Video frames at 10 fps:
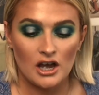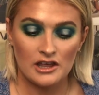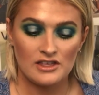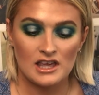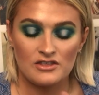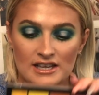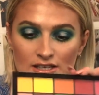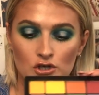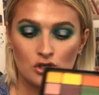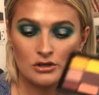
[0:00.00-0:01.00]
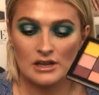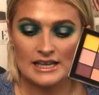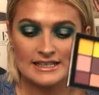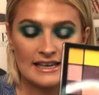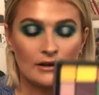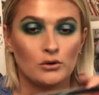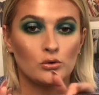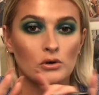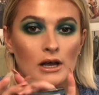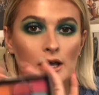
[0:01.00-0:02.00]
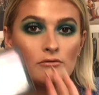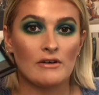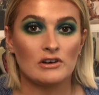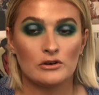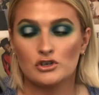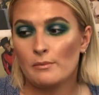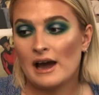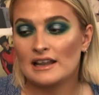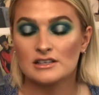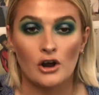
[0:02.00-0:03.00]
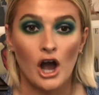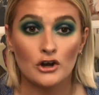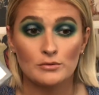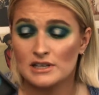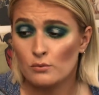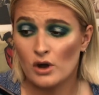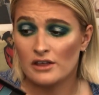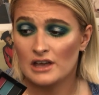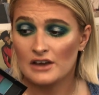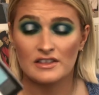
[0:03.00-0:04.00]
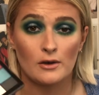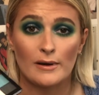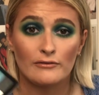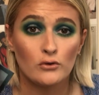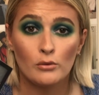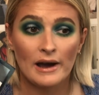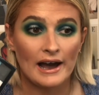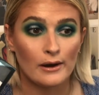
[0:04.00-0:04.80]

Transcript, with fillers: I think these these little Revolution palettes are 100% worth it. I think they're about £4